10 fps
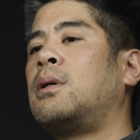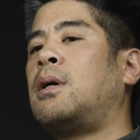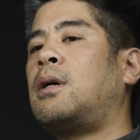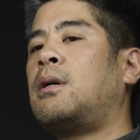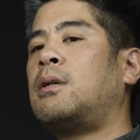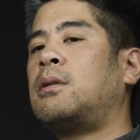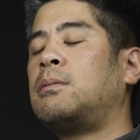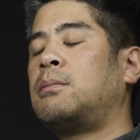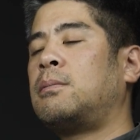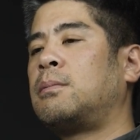
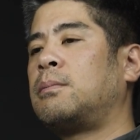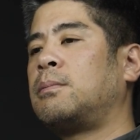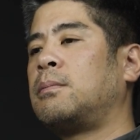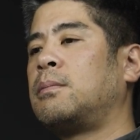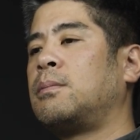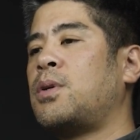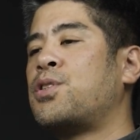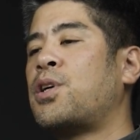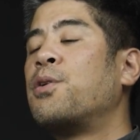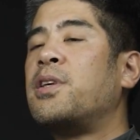
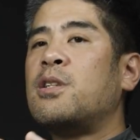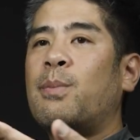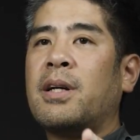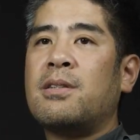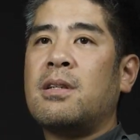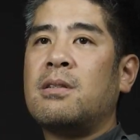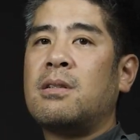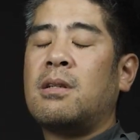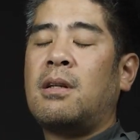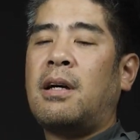show these
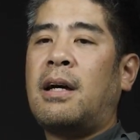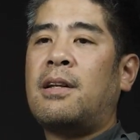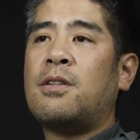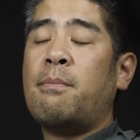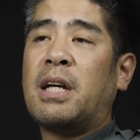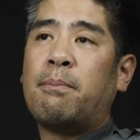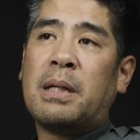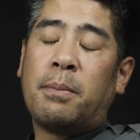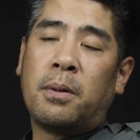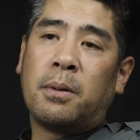places and to make
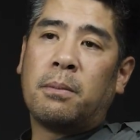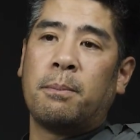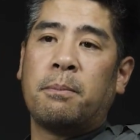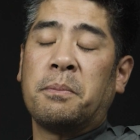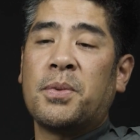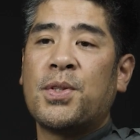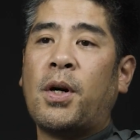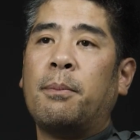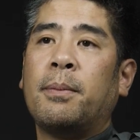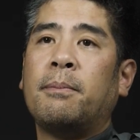people
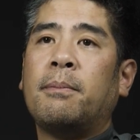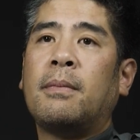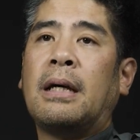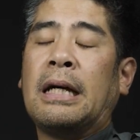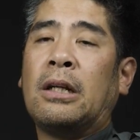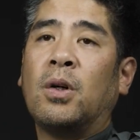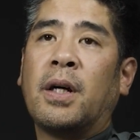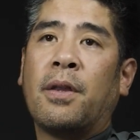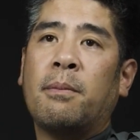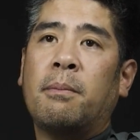stop and
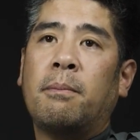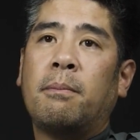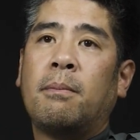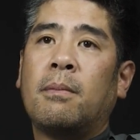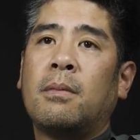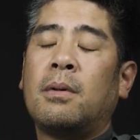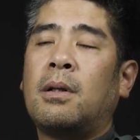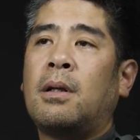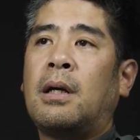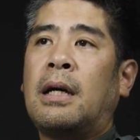look at them.
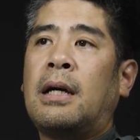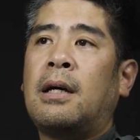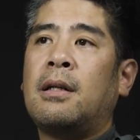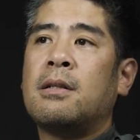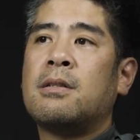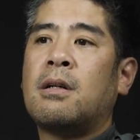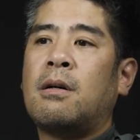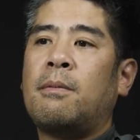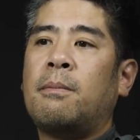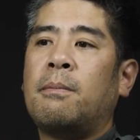And
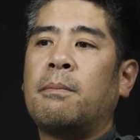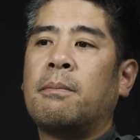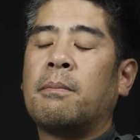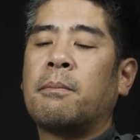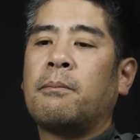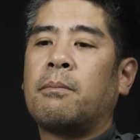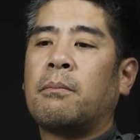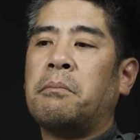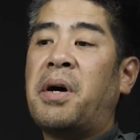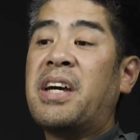
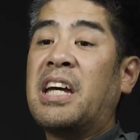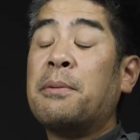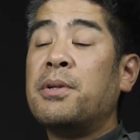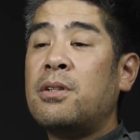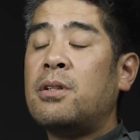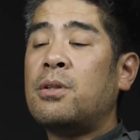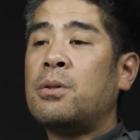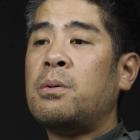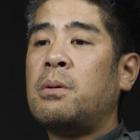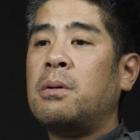my aim is
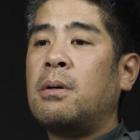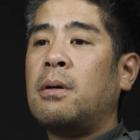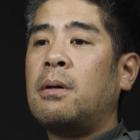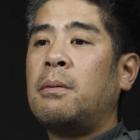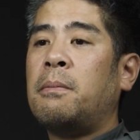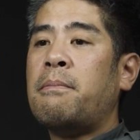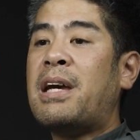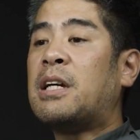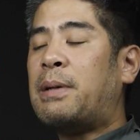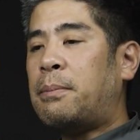to
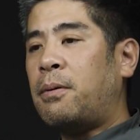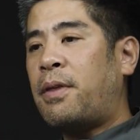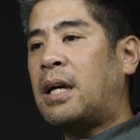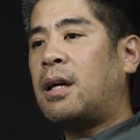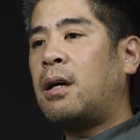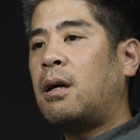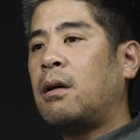make people think,